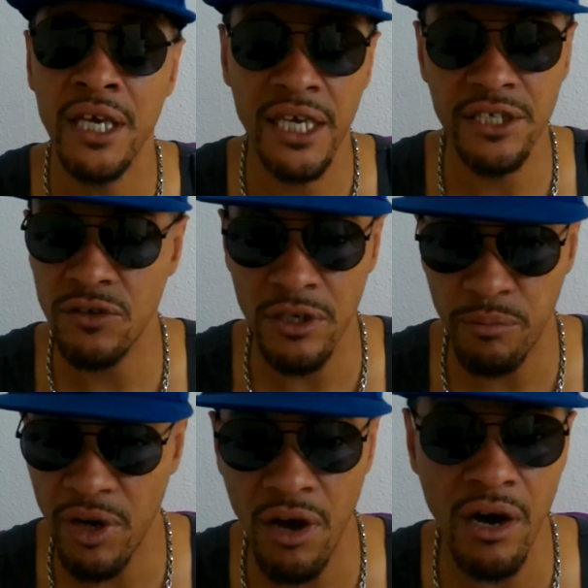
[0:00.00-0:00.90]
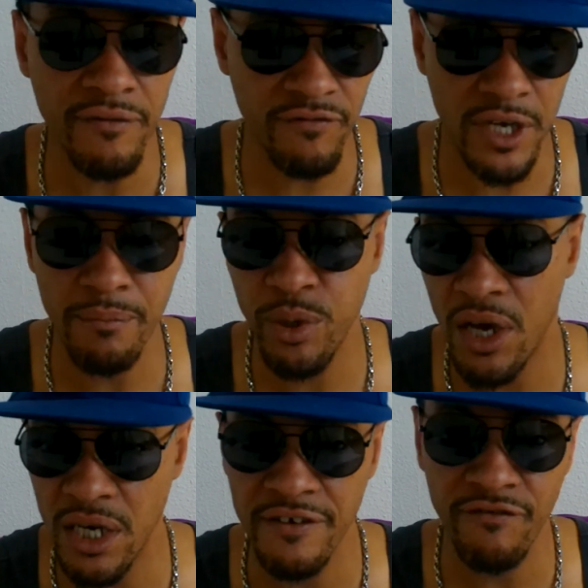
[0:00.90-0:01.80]
he's gonna come
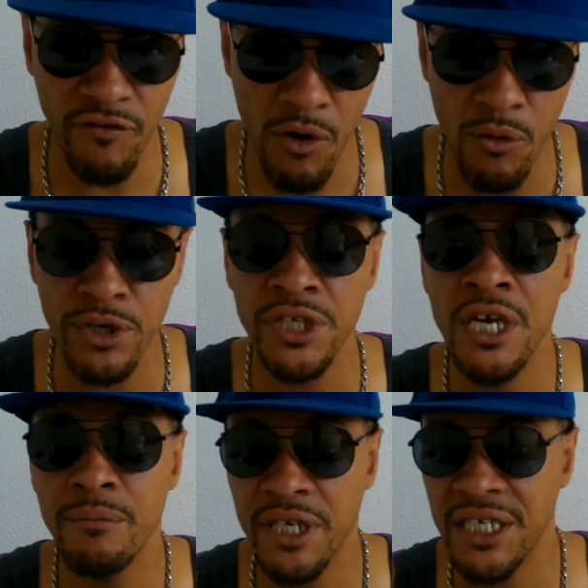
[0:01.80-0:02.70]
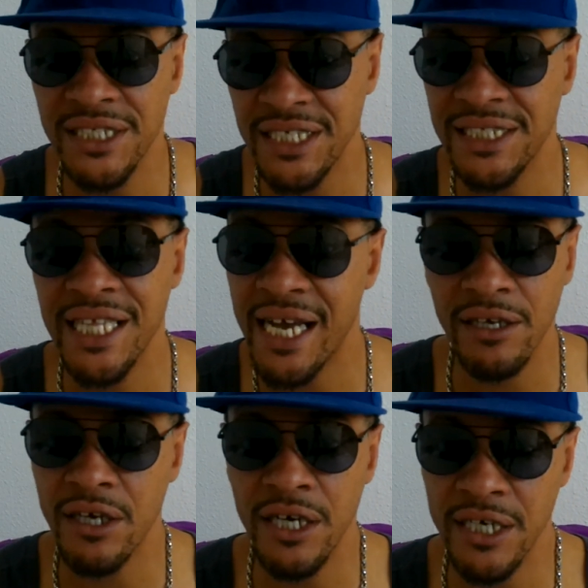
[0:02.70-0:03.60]
plodding forward because he's not.